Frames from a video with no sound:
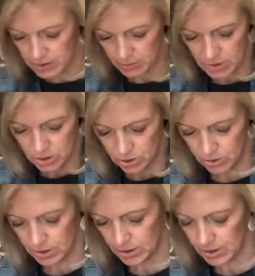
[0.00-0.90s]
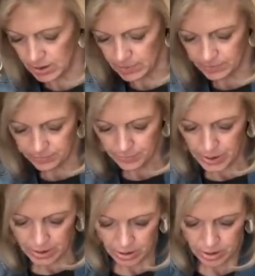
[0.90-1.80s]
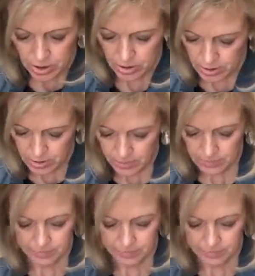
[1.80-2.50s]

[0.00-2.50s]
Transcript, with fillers: let me show you the um, pin cushions.